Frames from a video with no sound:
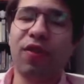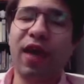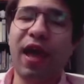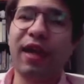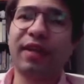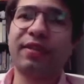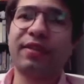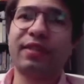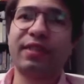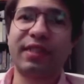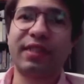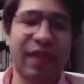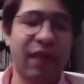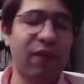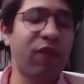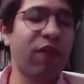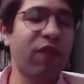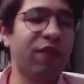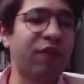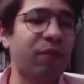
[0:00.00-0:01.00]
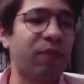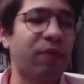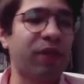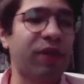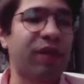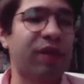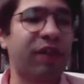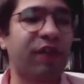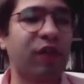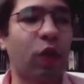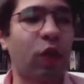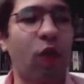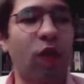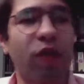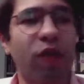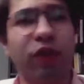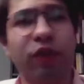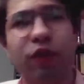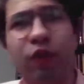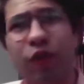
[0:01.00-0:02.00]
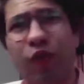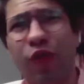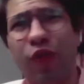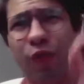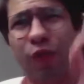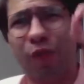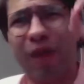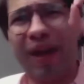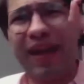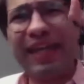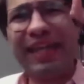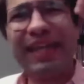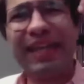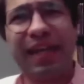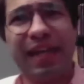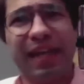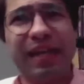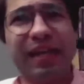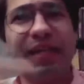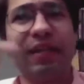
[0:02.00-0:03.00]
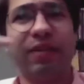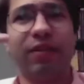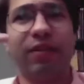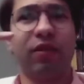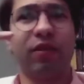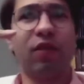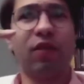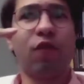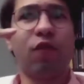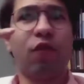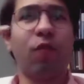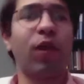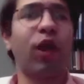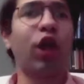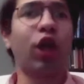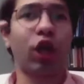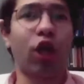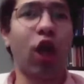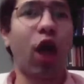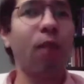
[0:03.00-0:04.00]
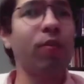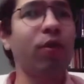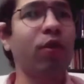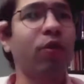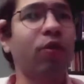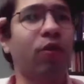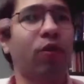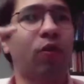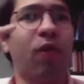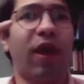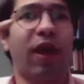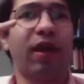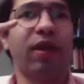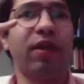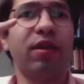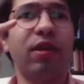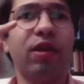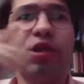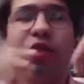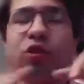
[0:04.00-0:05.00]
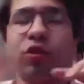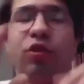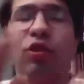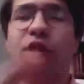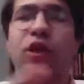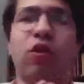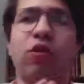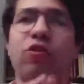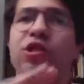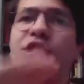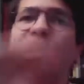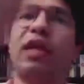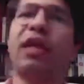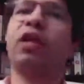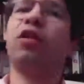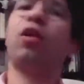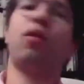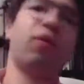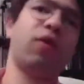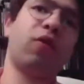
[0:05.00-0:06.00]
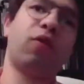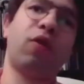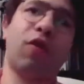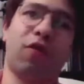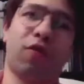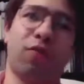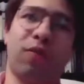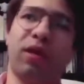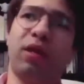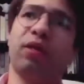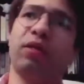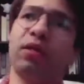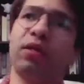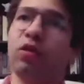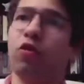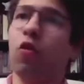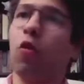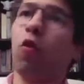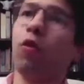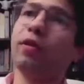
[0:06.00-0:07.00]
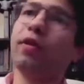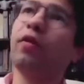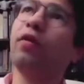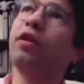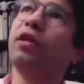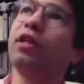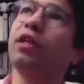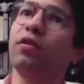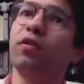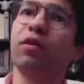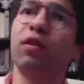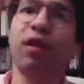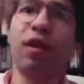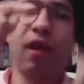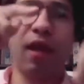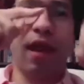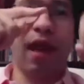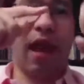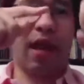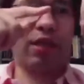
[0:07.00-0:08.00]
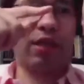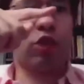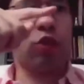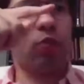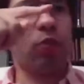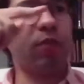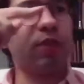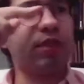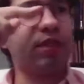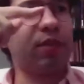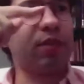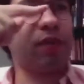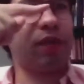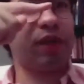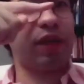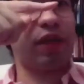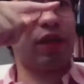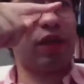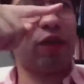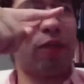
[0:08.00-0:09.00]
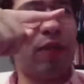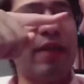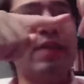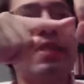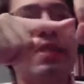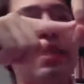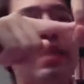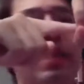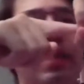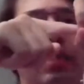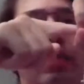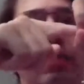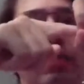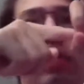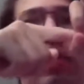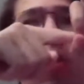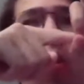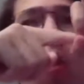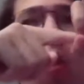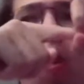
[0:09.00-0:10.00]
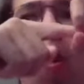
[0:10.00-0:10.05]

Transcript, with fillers: that its level of stability is equivalent to threading a needle from a kilometer away. So you could go stand a kilometer away from me and you know hold out a needle, and Superbit stability threads the needle,